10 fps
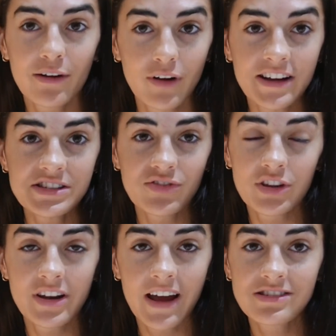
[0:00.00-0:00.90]
race for
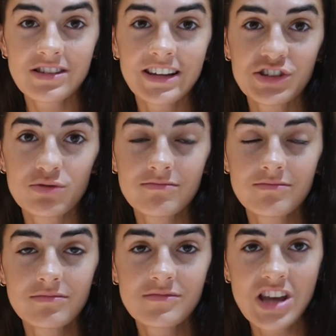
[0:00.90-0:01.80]
the next like
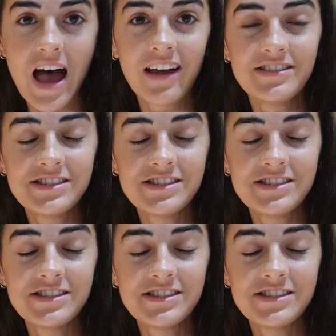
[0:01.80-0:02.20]
10